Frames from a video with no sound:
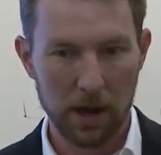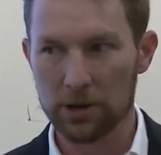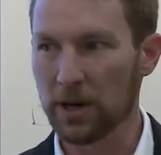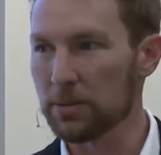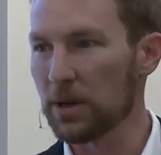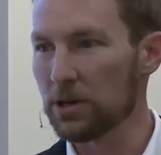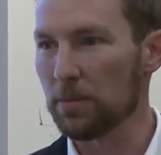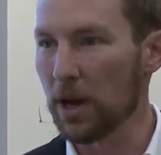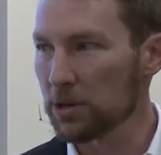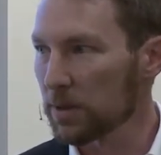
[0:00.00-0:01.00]
transportation
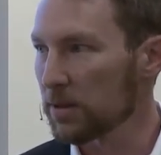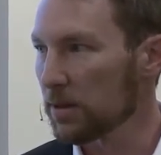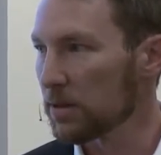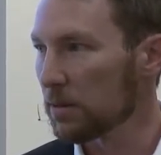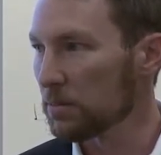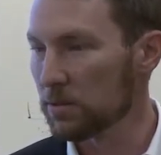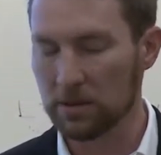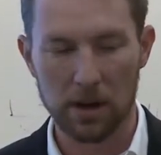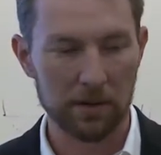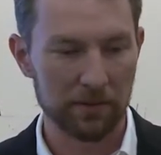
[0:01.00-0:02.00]
management
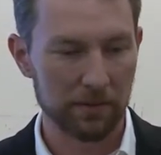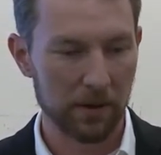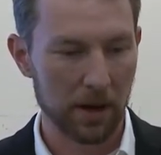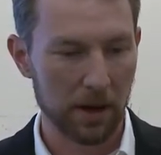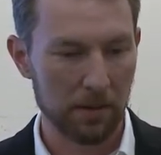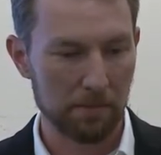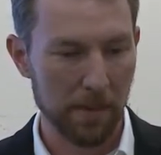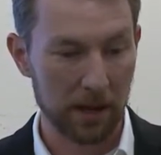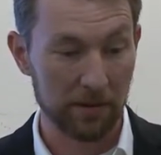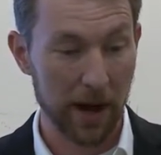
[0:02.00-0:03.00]
systems of uh,
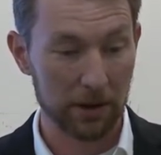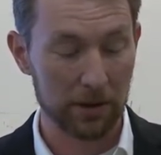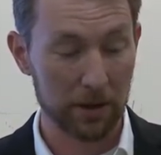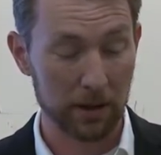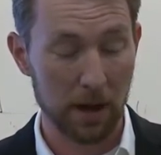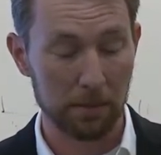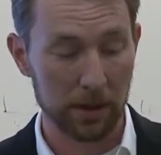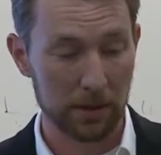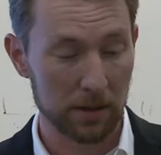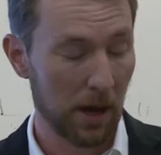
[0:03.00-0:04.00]
manufacturing
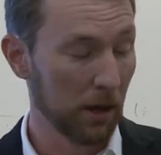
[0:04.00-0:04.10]
companies,